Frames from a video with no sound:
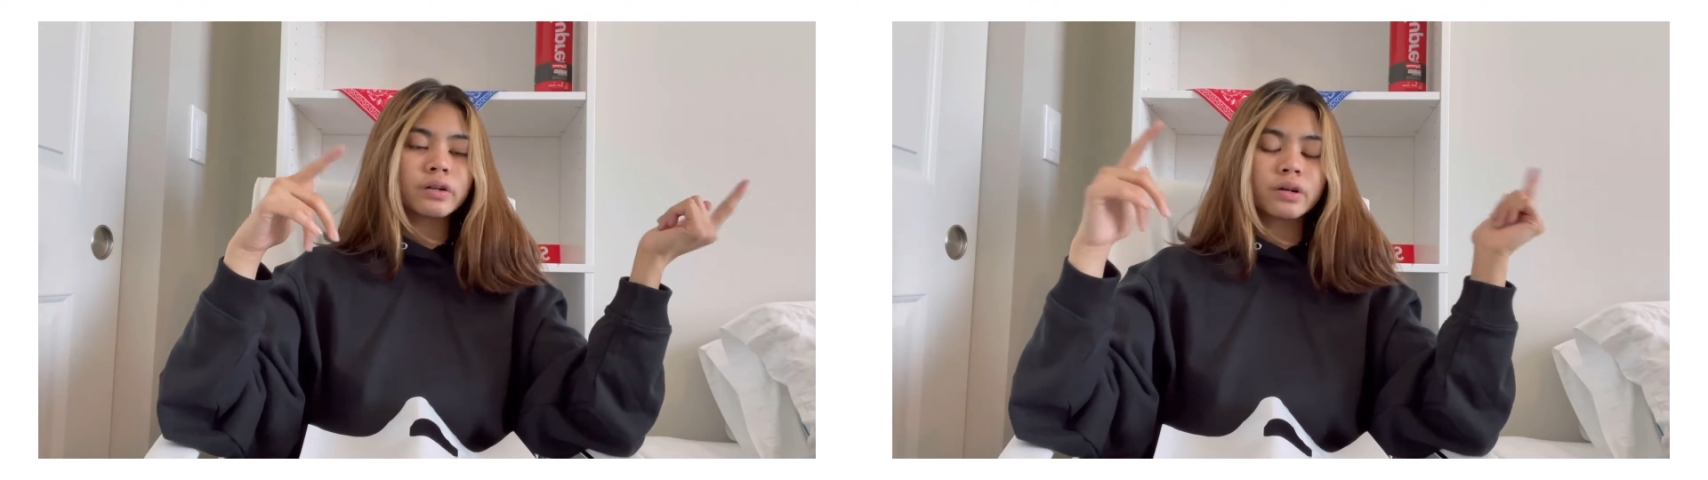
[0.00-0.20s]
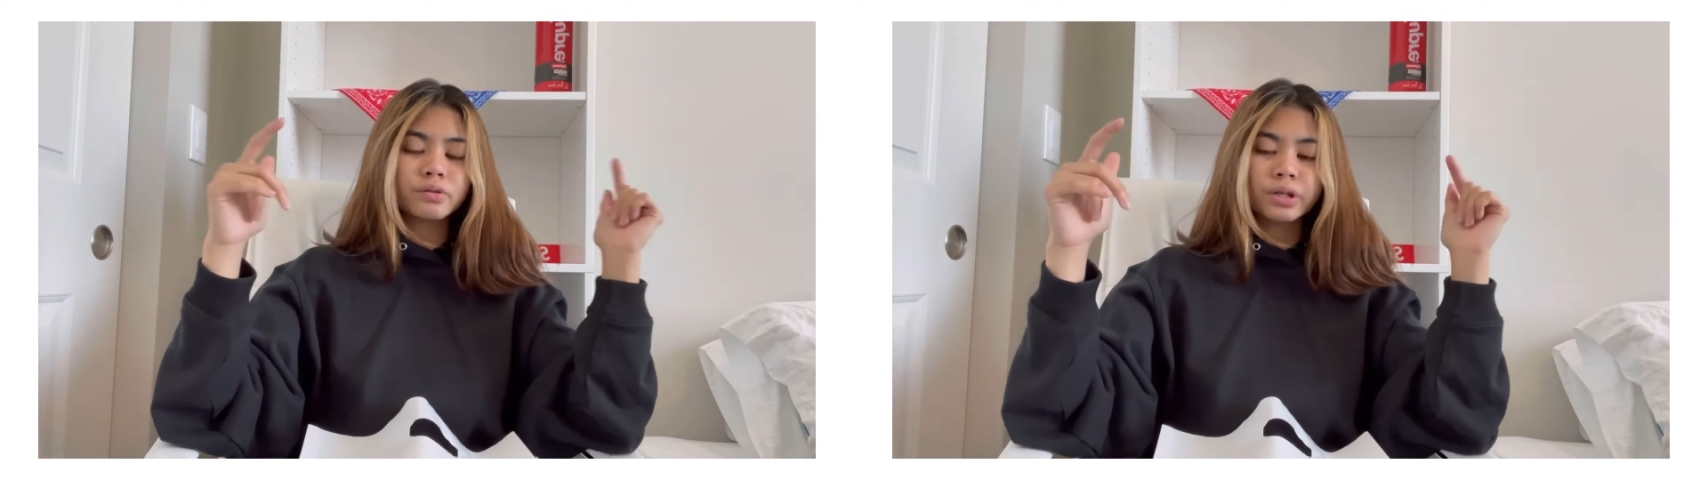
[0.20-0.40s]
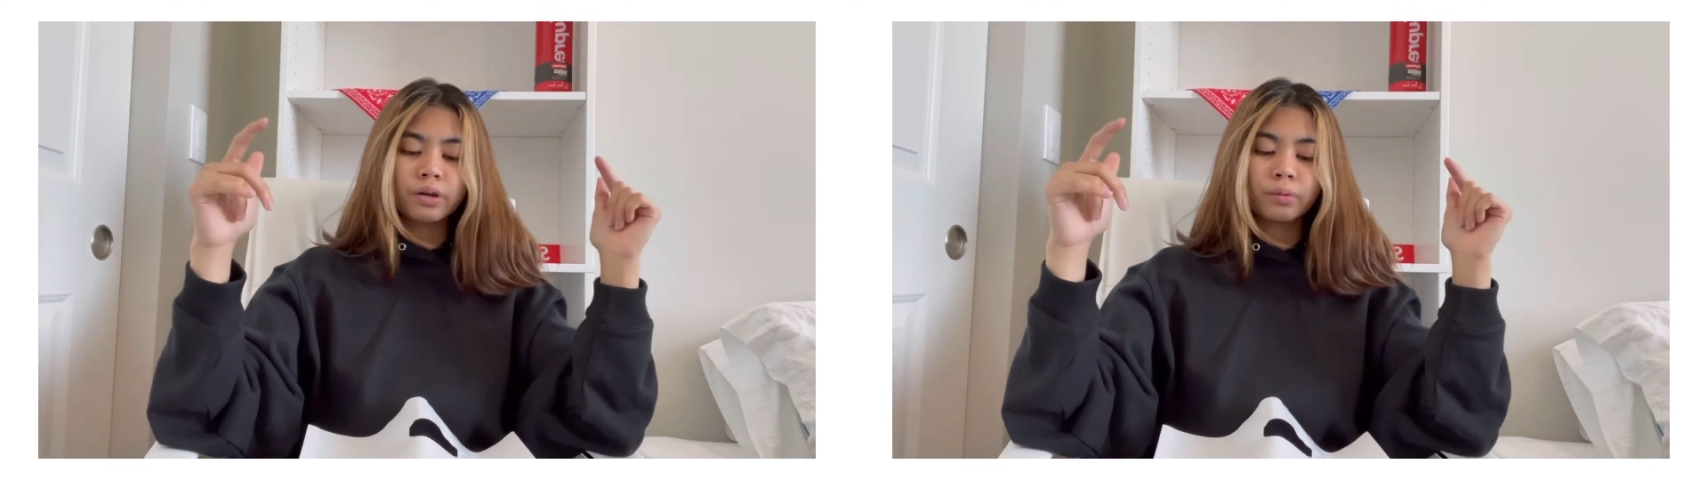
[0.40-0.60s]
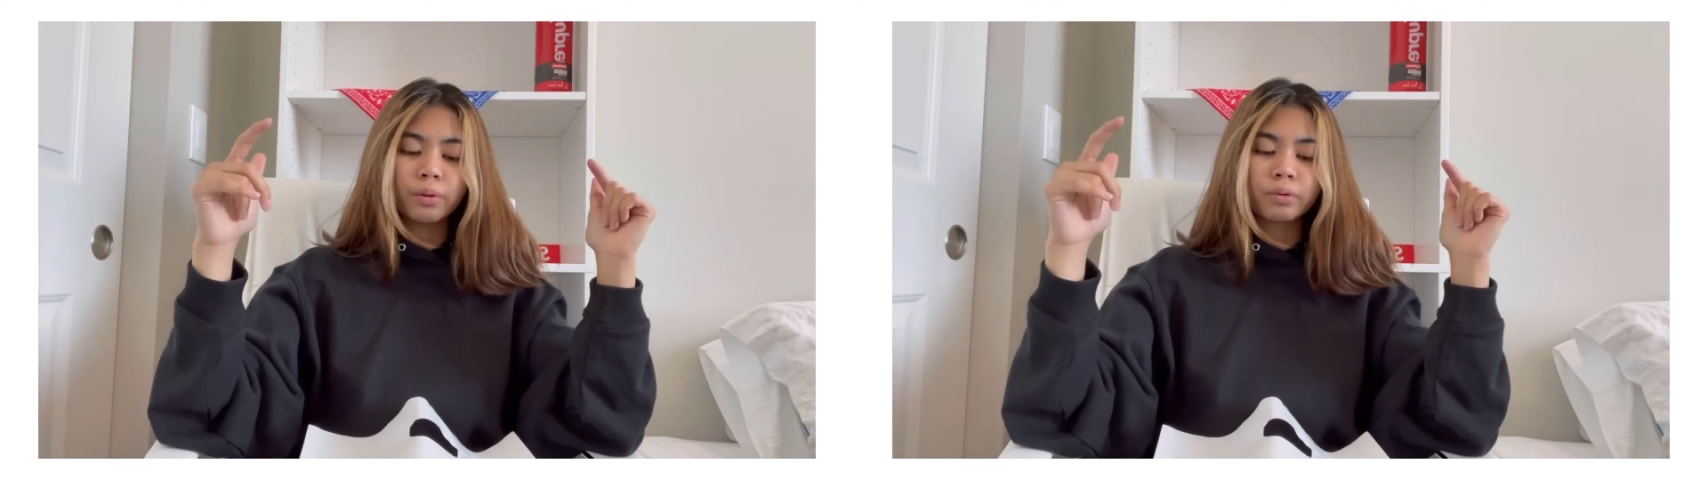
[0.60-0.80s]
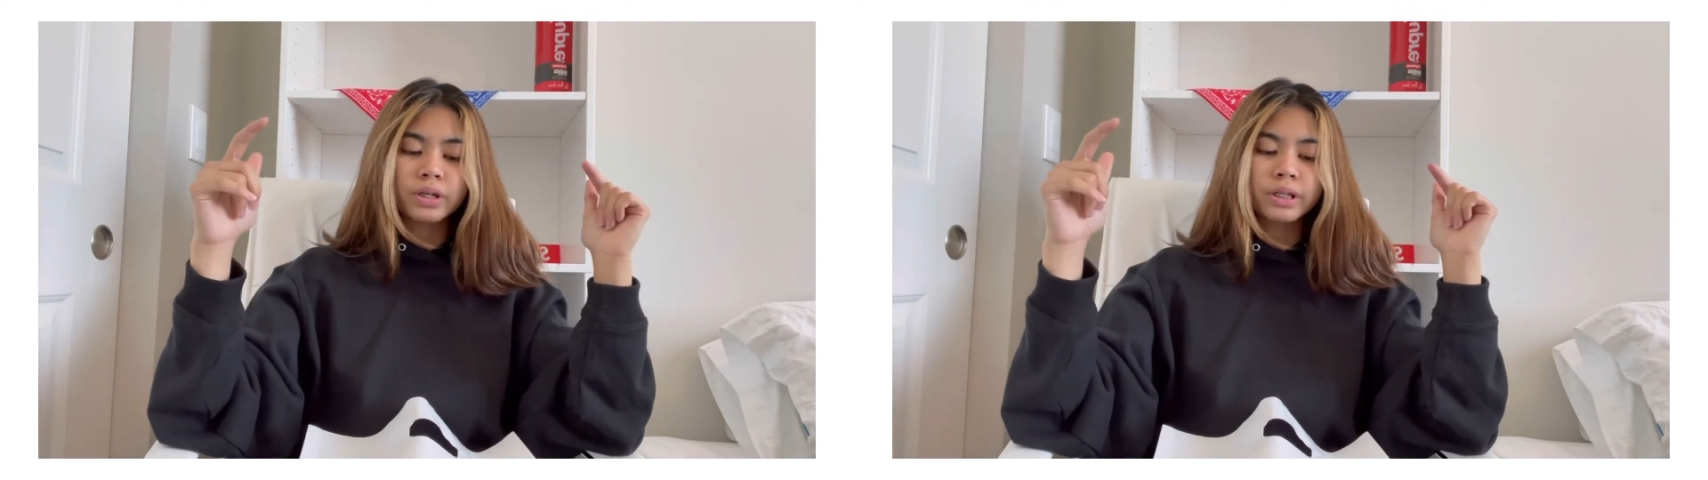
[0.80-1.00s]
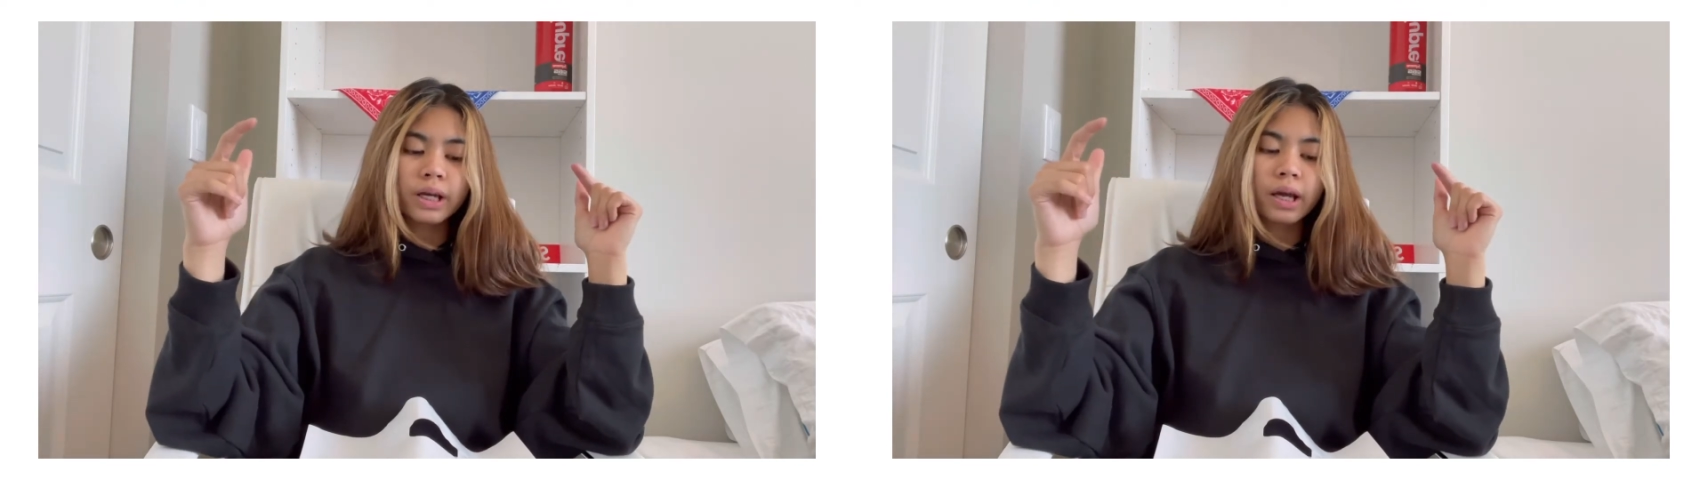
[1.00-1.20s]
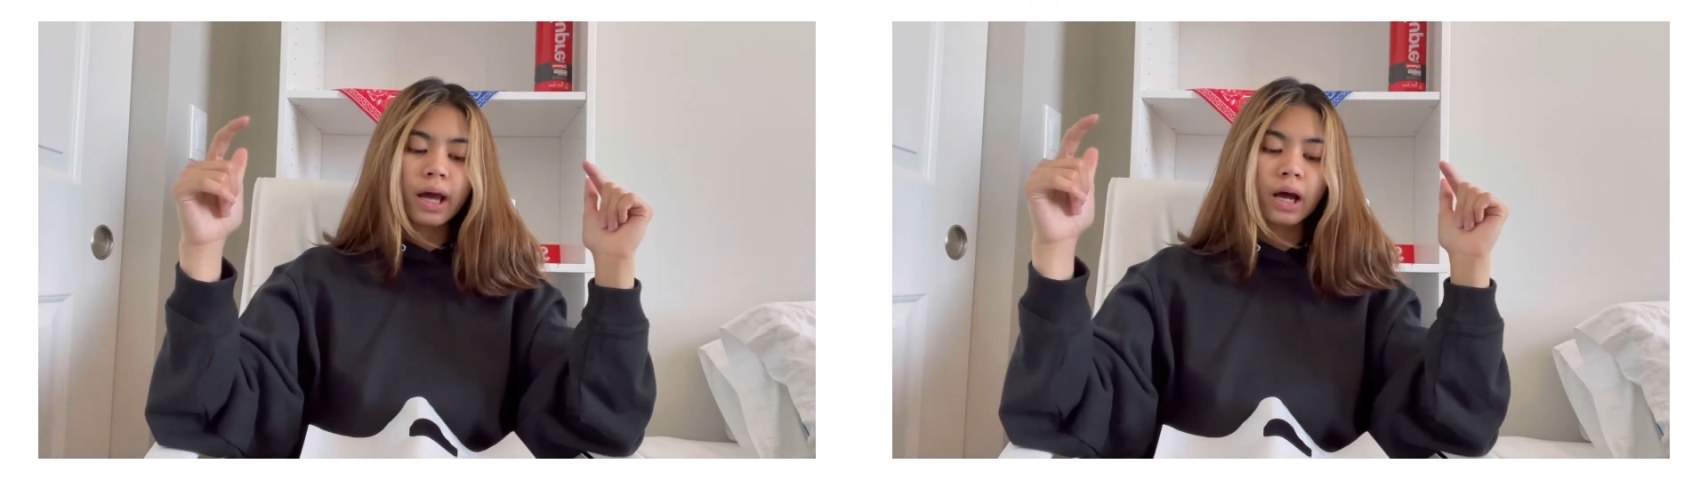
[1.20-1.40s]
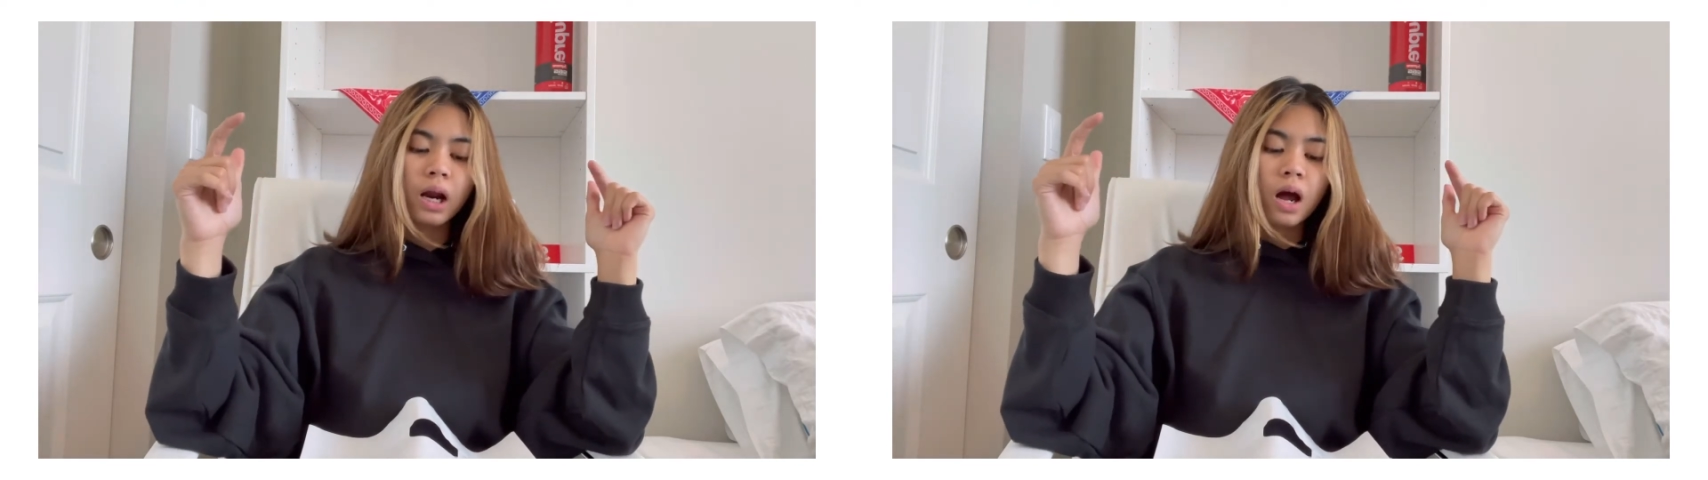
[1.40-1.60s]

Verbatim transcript: the hotel we were staying at,